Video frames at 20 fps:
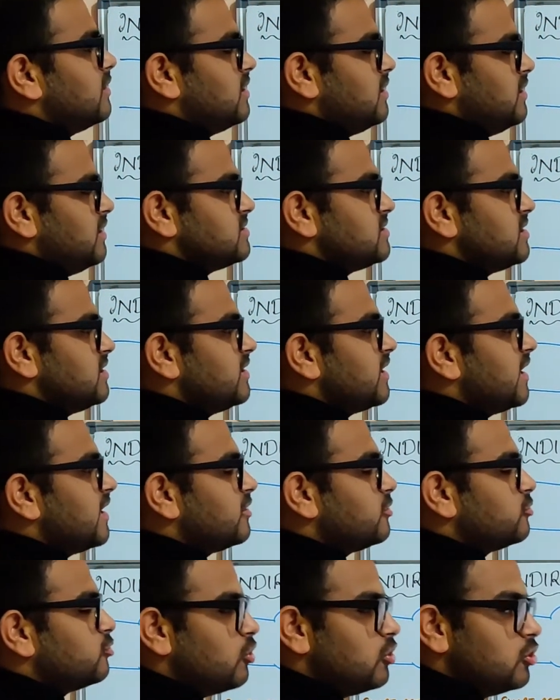It is
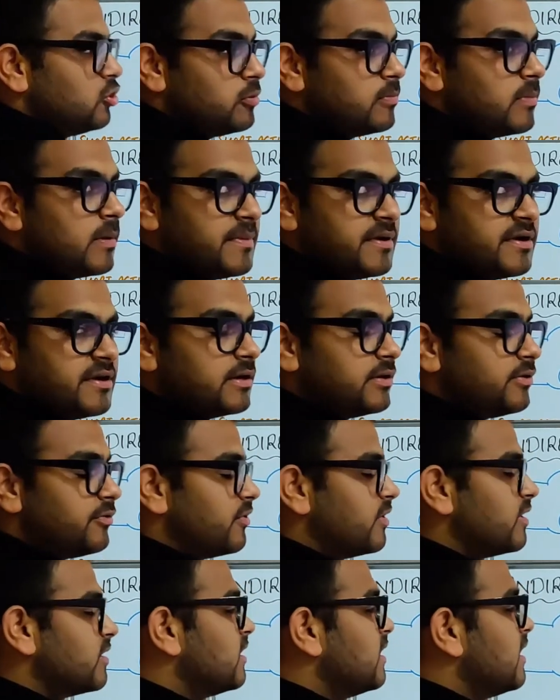indirect cholinomimetic
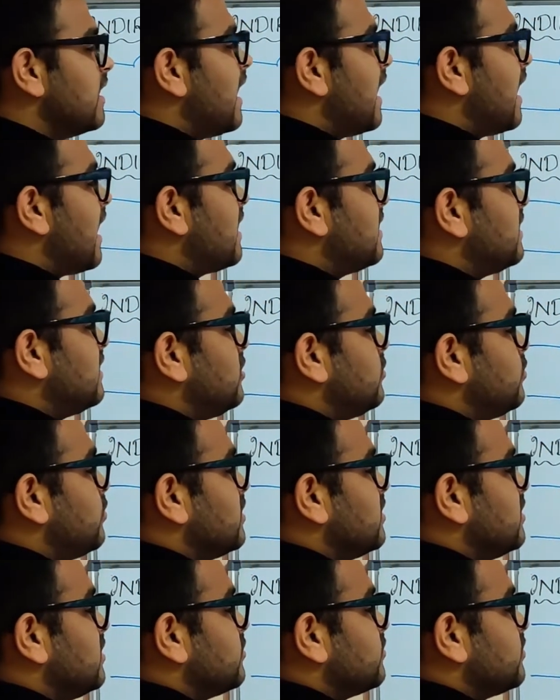drug, and it
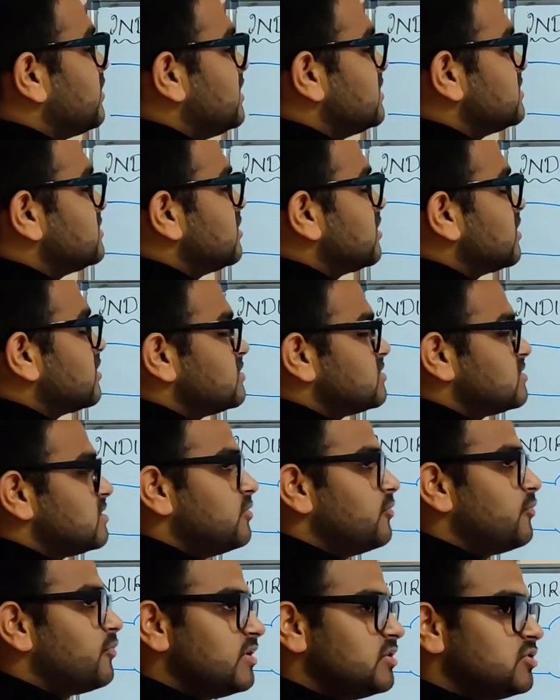will increase the
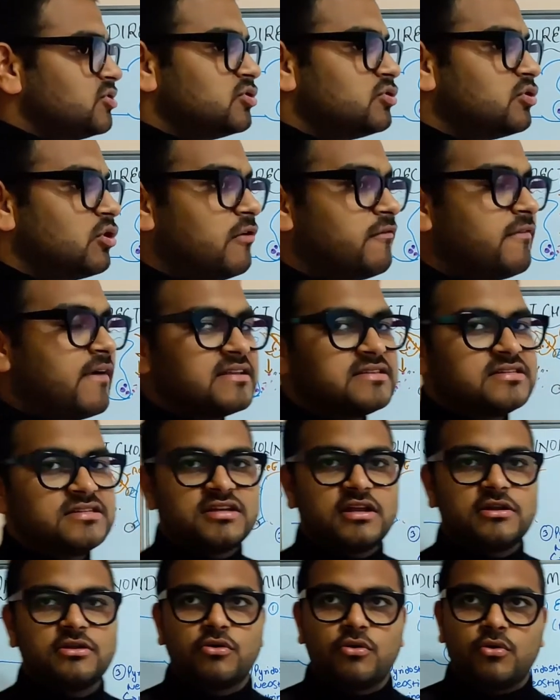concentration of
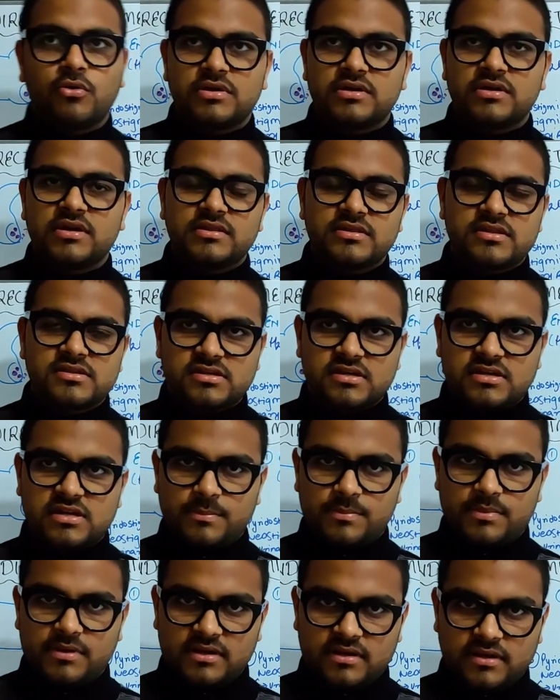acetylcholine in the
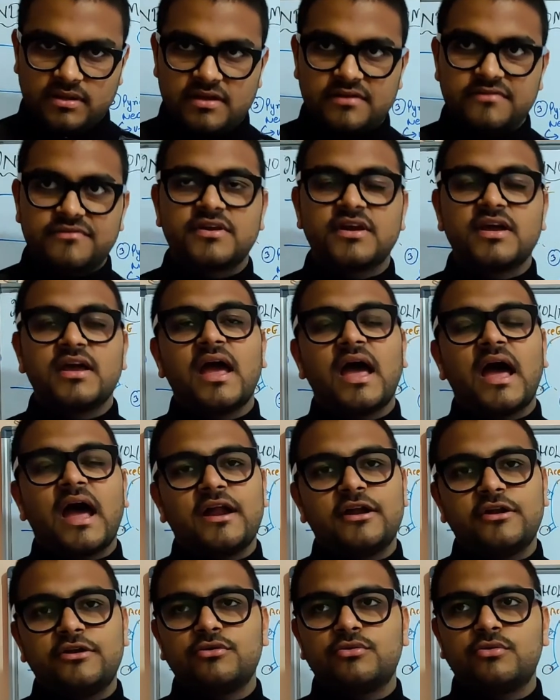synaptic cleft,
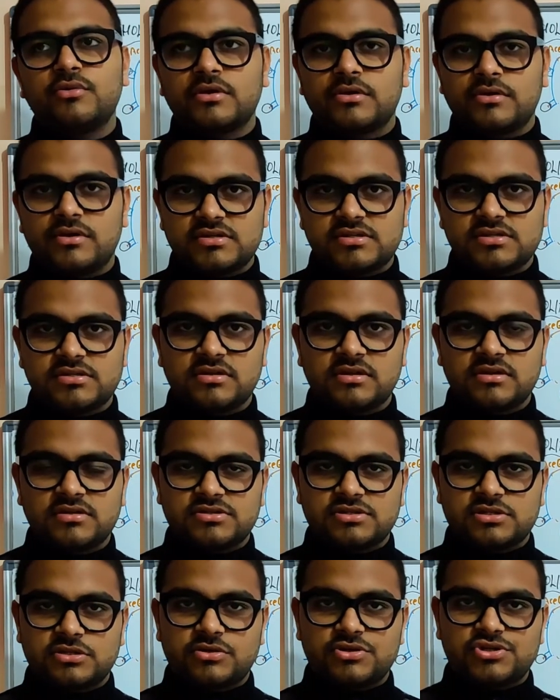and due to increase in
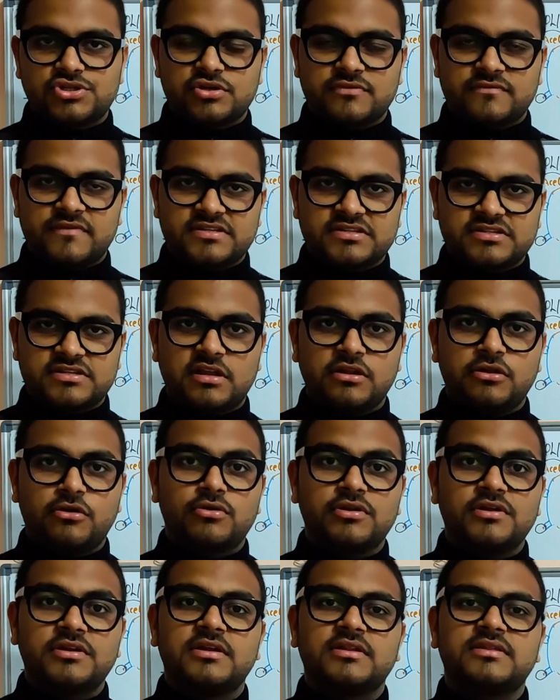concentration of
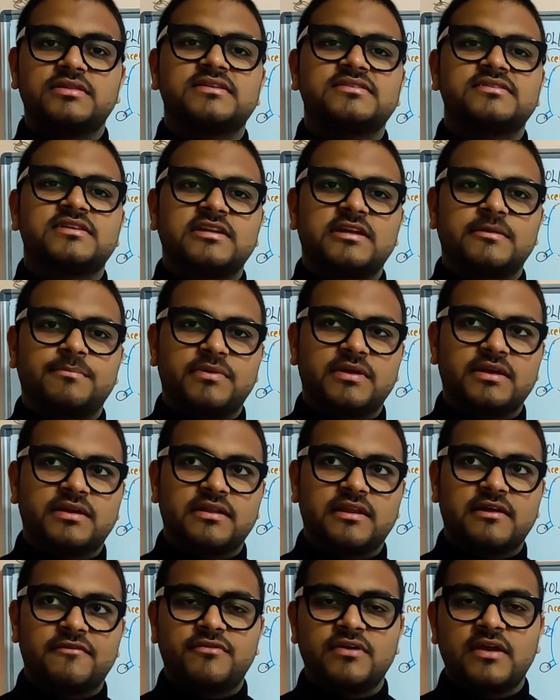acetylcholine in the
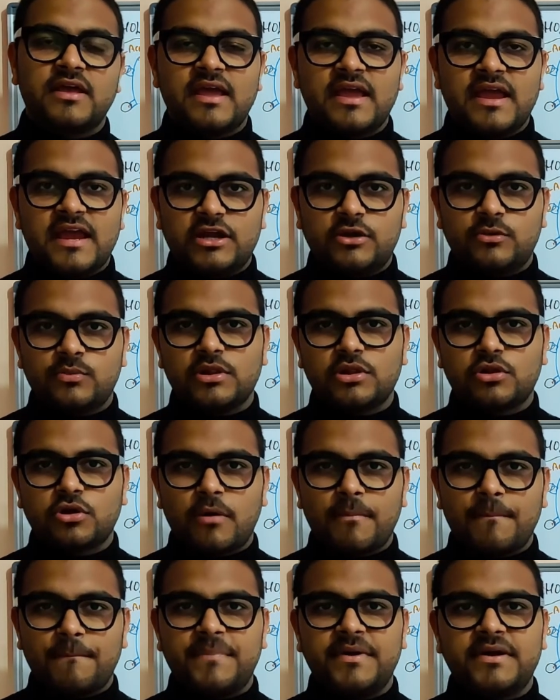synaptic cleft, it will
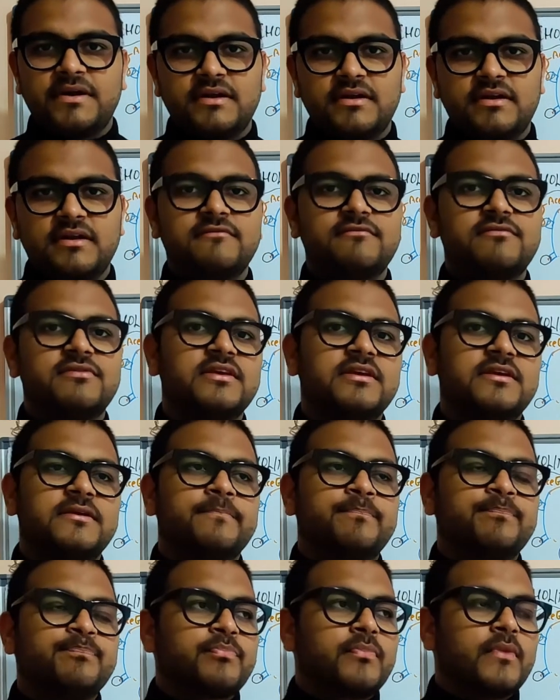
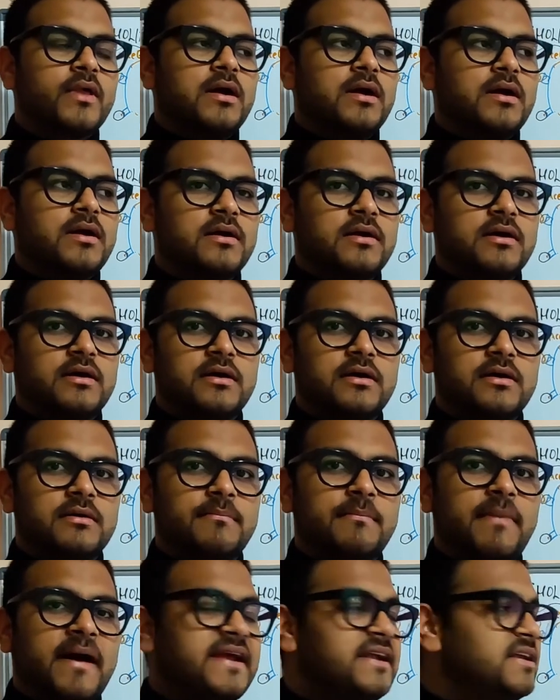competitively
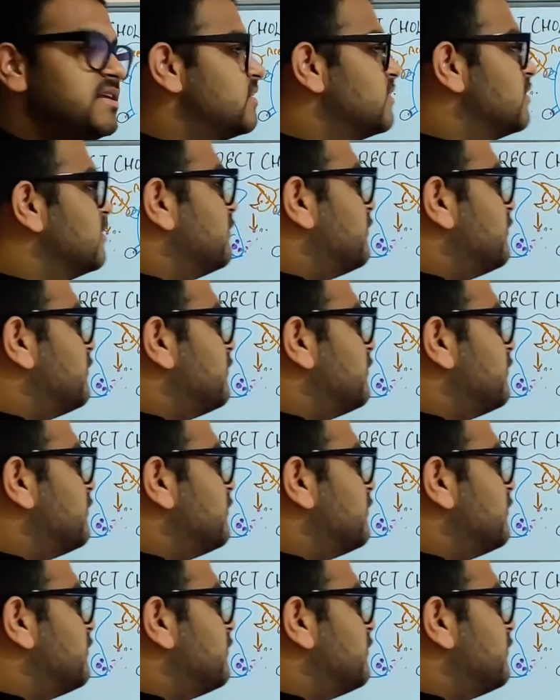bind